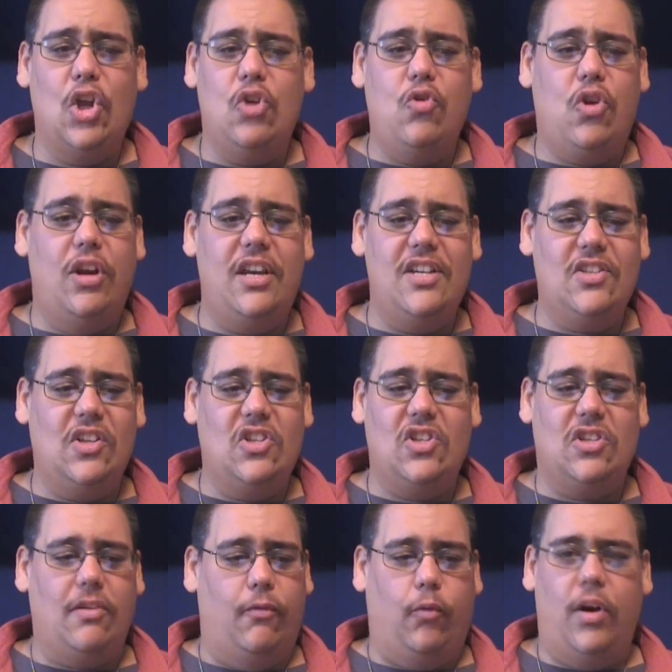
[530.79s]
You could easily
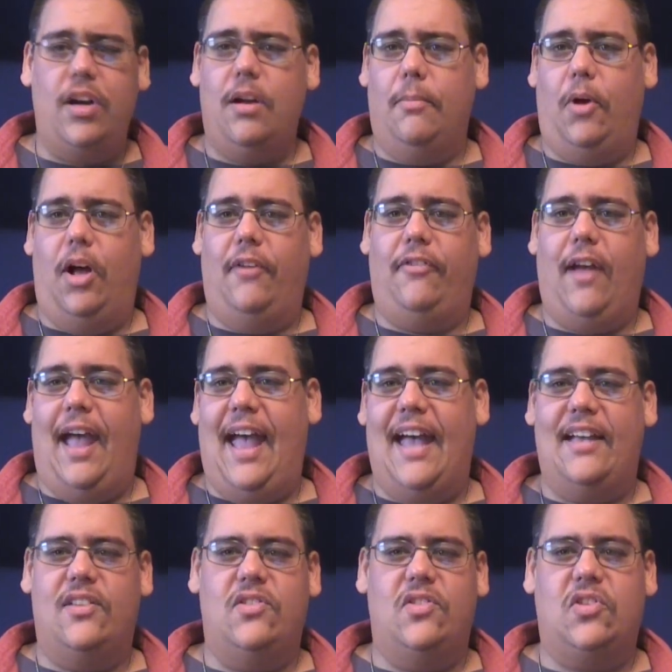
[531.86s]
just have written them off
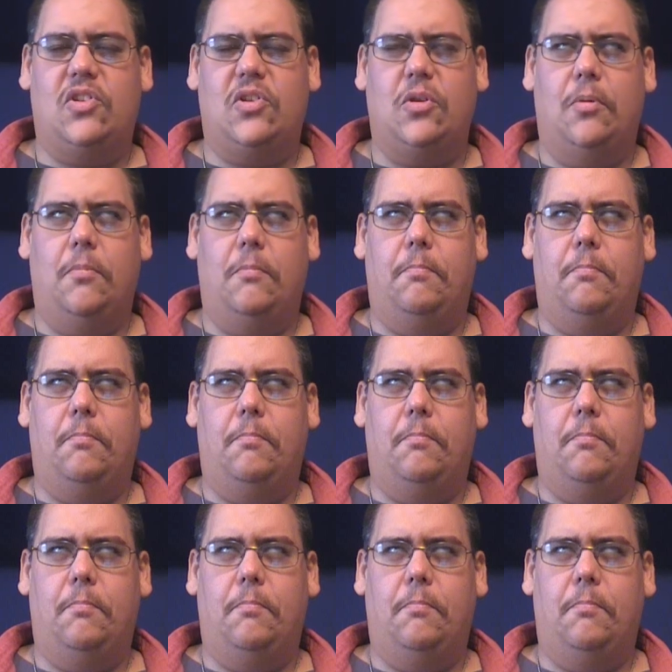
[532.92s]
as